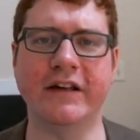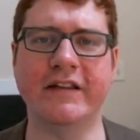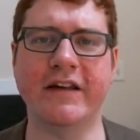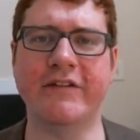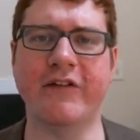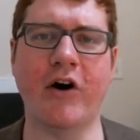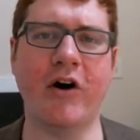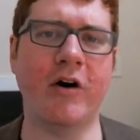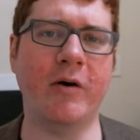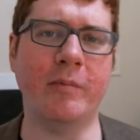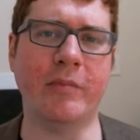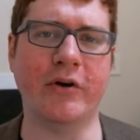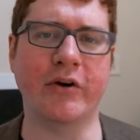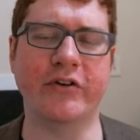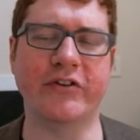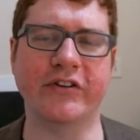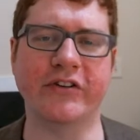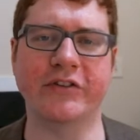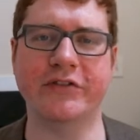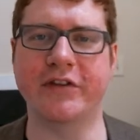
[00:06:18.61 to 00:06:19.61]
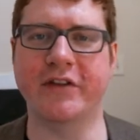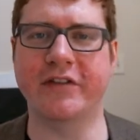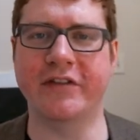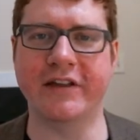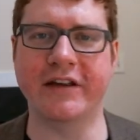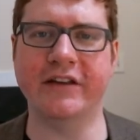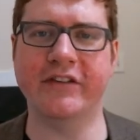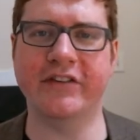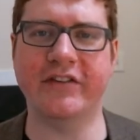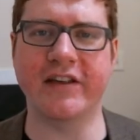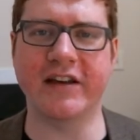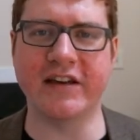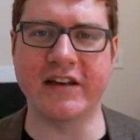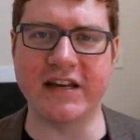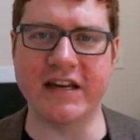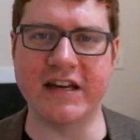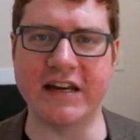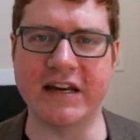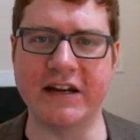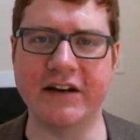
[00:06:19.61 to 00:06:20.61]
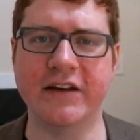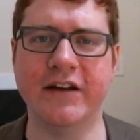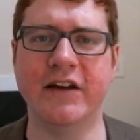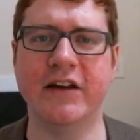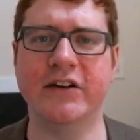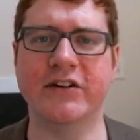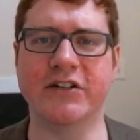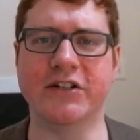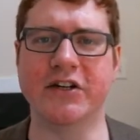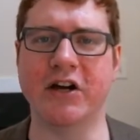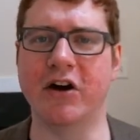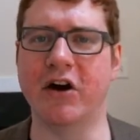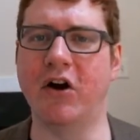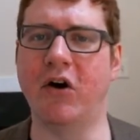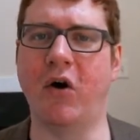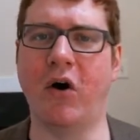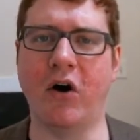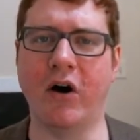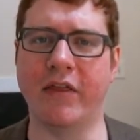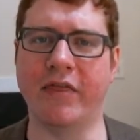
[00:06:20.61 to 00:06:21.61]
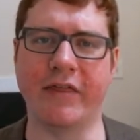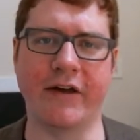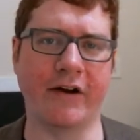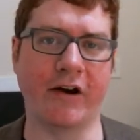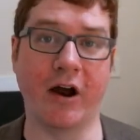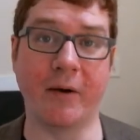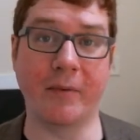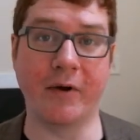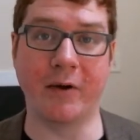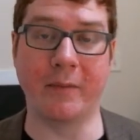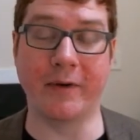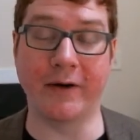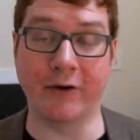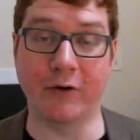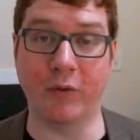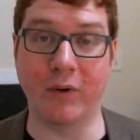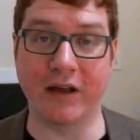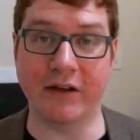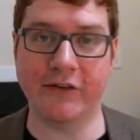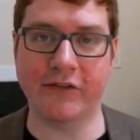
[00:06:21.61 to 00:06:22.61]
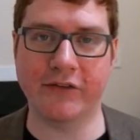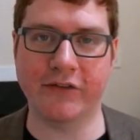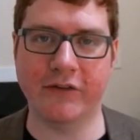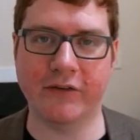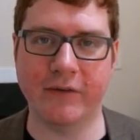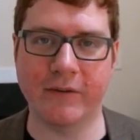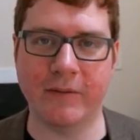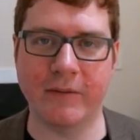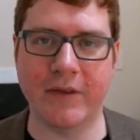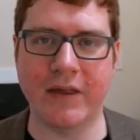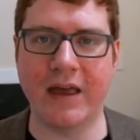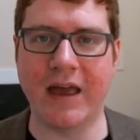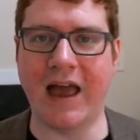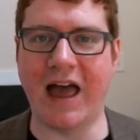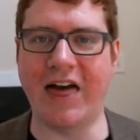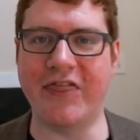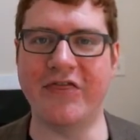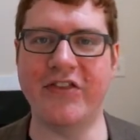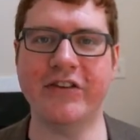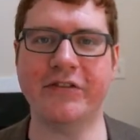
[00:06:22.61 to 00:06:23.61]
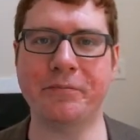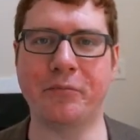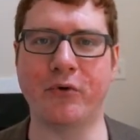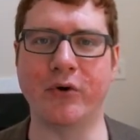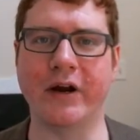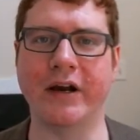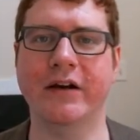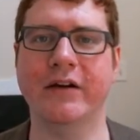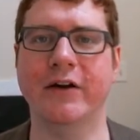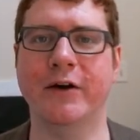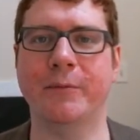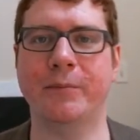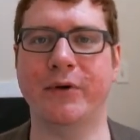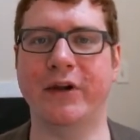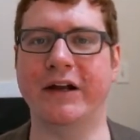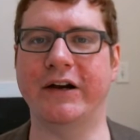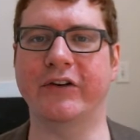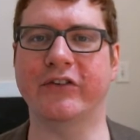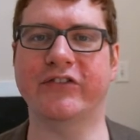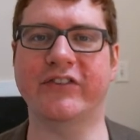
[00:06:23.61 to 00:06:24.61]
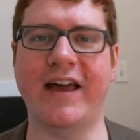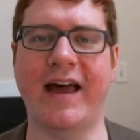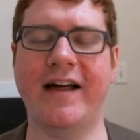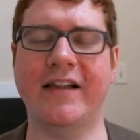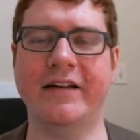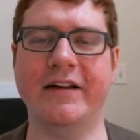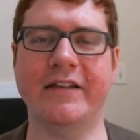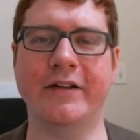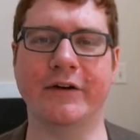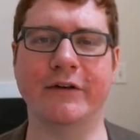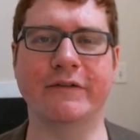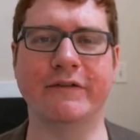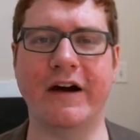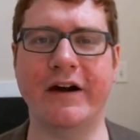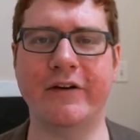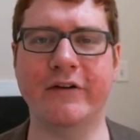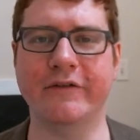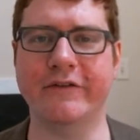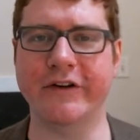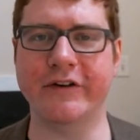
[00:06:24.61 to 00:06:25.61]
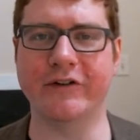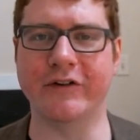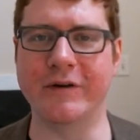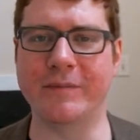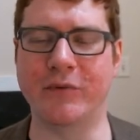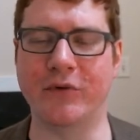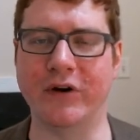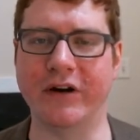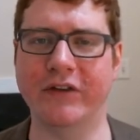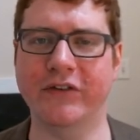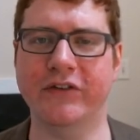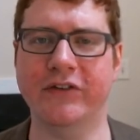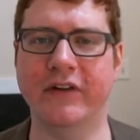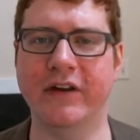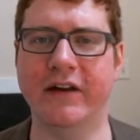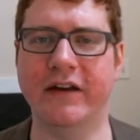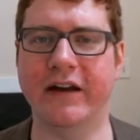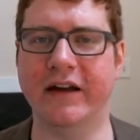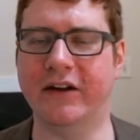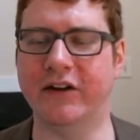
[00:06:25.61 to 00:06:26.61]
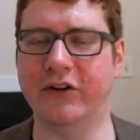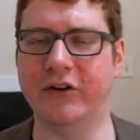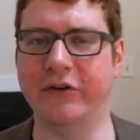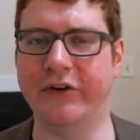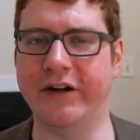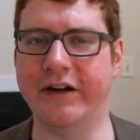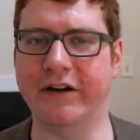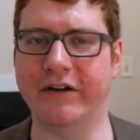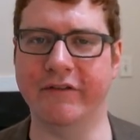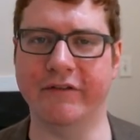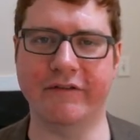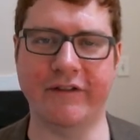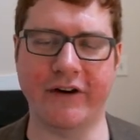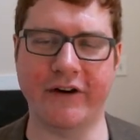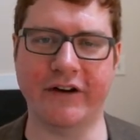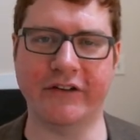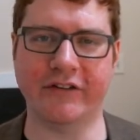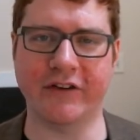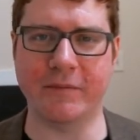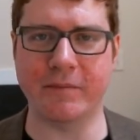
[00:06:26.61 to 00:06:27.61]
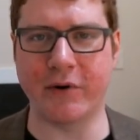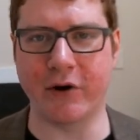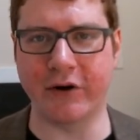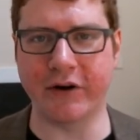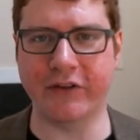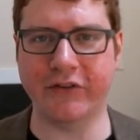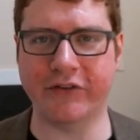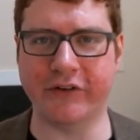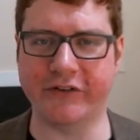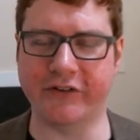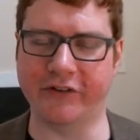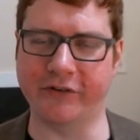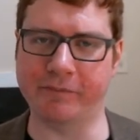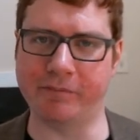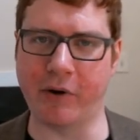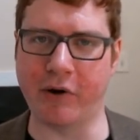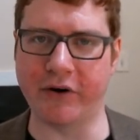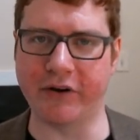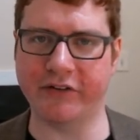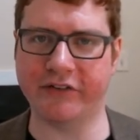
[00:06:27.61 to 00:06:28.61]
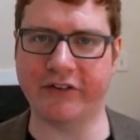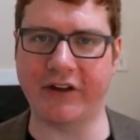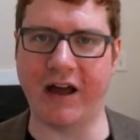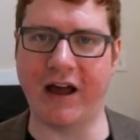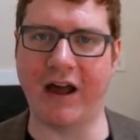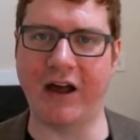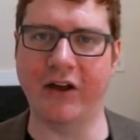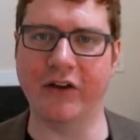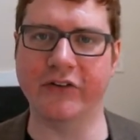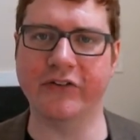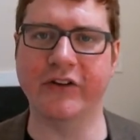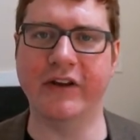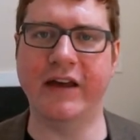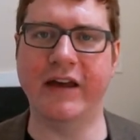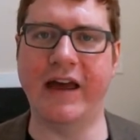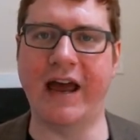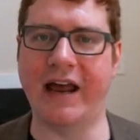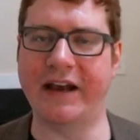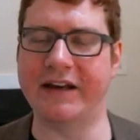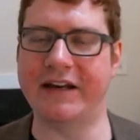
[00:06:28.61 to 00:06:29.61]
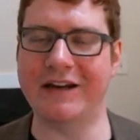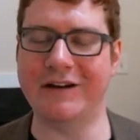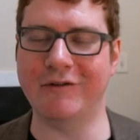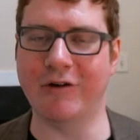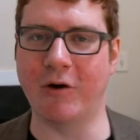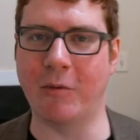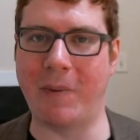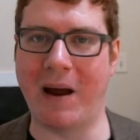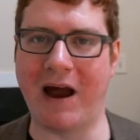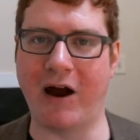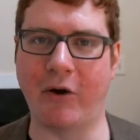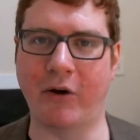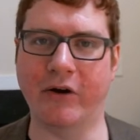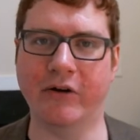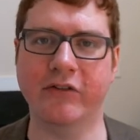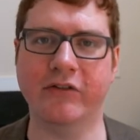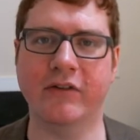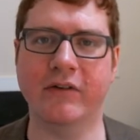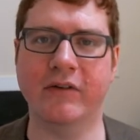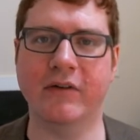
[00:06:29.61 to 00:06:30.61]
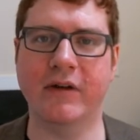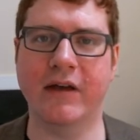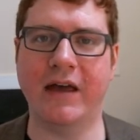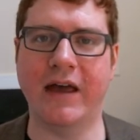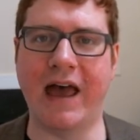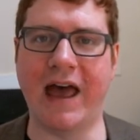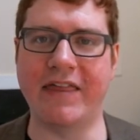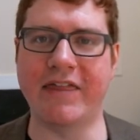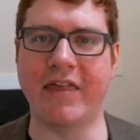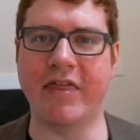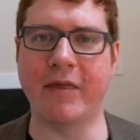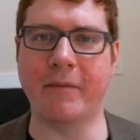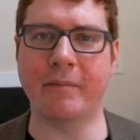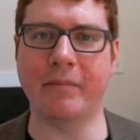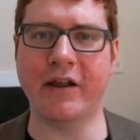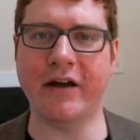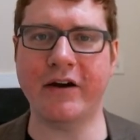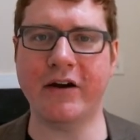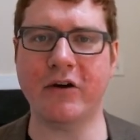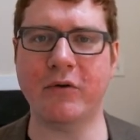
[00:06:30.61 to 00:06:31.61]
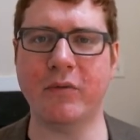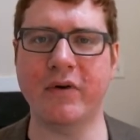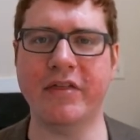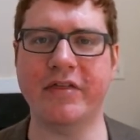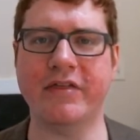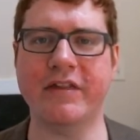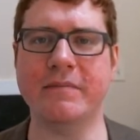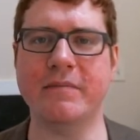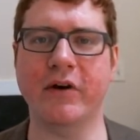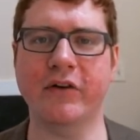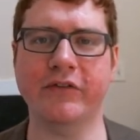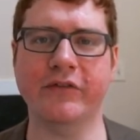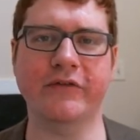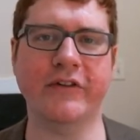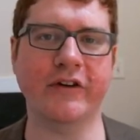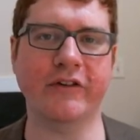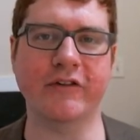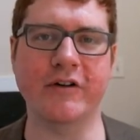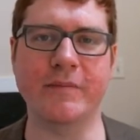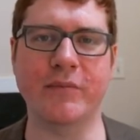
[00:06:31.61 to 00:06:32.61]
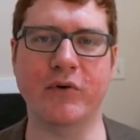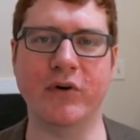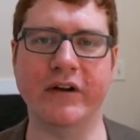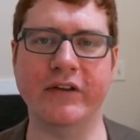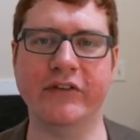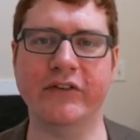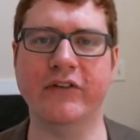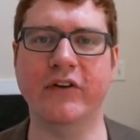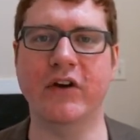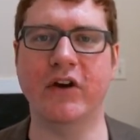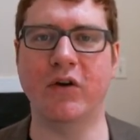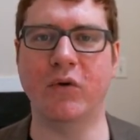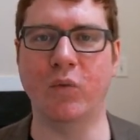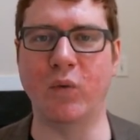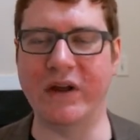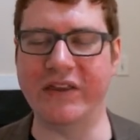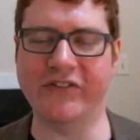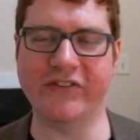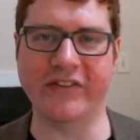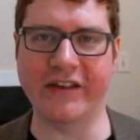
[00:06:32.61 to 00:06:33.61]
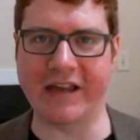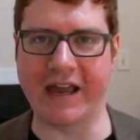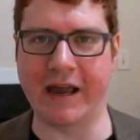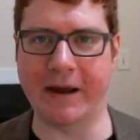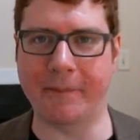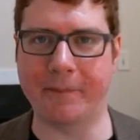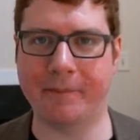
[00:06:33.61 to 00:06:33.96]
they've all purchased the things they need to go on their upcoming quests. At this point, players tally their final victory points, including various components such as bonus tiles and hero powers, and then the player with the most victory points wins the game.